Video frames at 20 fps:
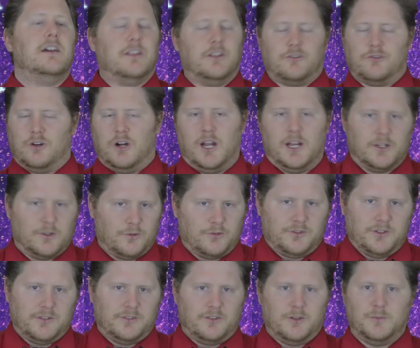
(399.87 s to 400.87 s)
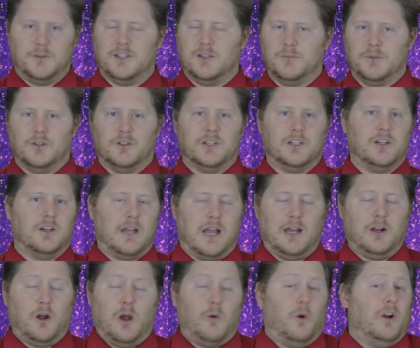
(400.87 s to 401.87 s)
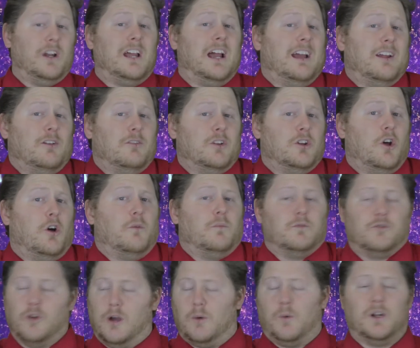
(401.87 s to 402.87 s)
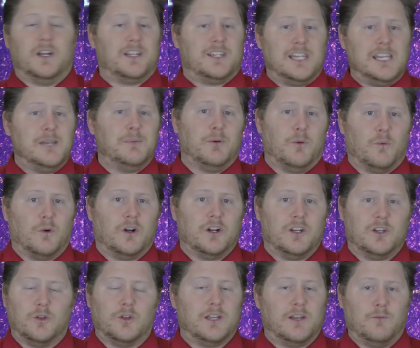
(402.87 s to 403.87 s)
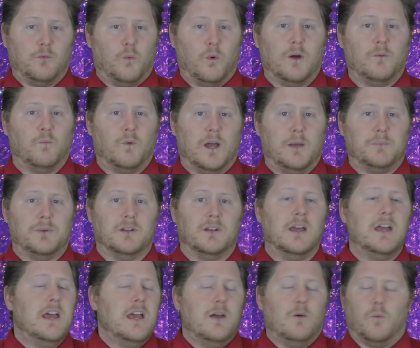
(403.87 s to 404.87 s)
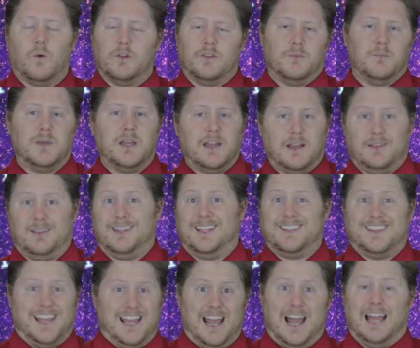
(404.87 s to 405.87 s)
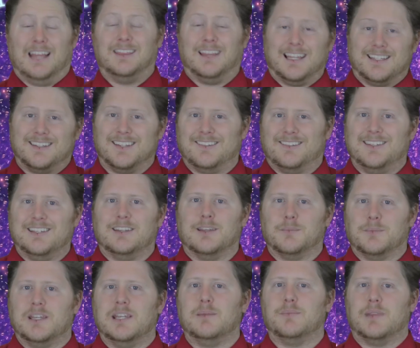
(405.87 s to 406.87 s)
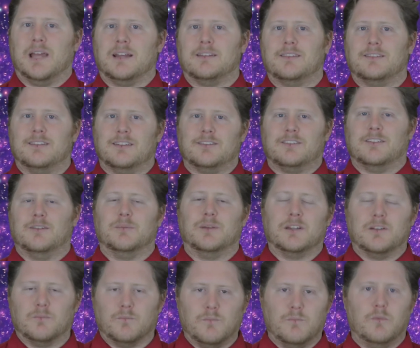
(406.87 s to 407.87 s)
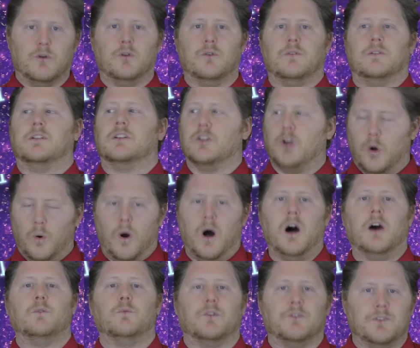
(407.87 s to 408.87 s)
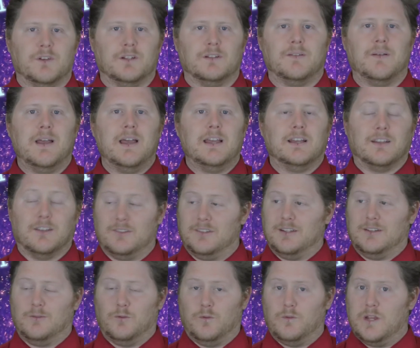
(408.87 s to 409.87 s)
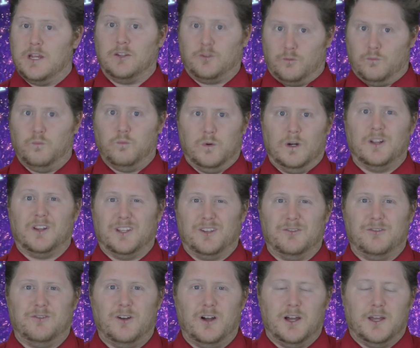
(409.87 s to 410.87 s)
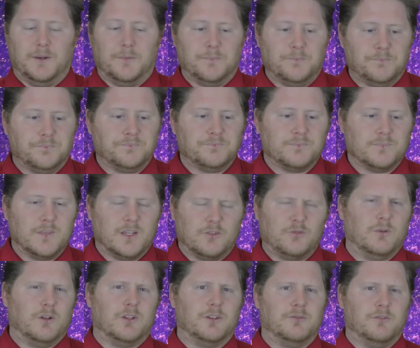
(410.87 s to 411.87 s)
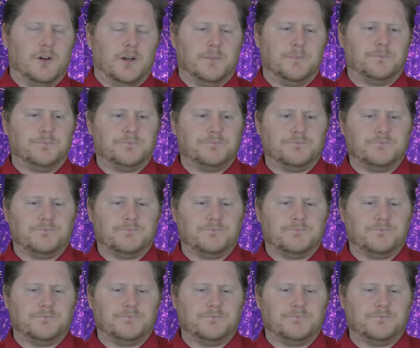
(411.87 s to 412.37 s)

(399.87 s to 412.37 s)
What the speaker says: the triangle system and the ability to, I don't know, do I want to keep it where you only have 1 weapon, where like that? I'd like to see them keep that system and move and go on with it, because it's really fun. It's really fun.